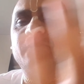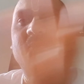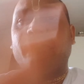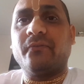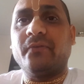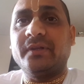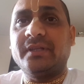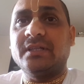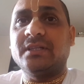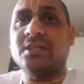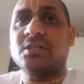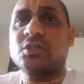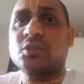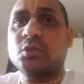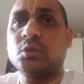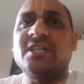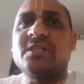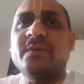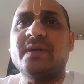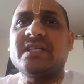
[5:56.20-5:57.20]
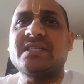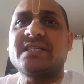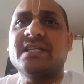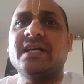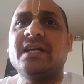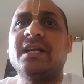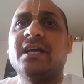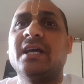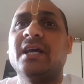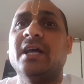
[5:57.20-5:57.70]
within the stool. Being
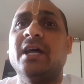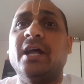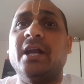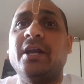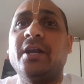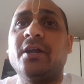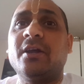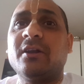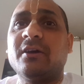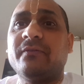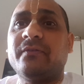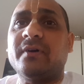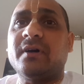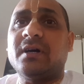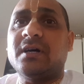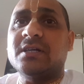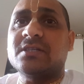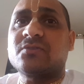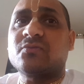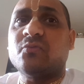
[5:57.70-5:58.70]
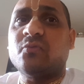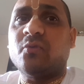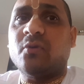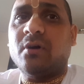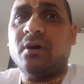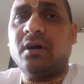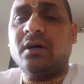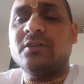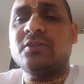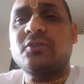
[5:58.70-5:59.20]
said, none of us
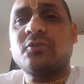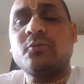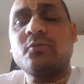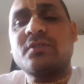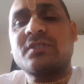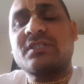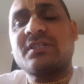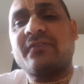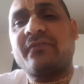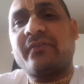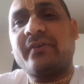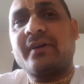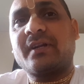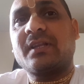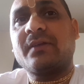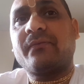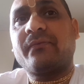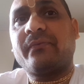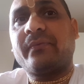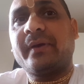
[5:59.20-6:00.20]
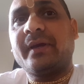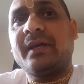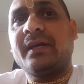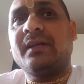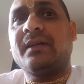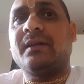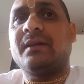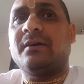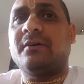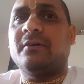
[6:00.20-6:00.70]
wants to suffer the
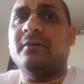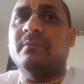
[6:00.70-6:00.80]
pain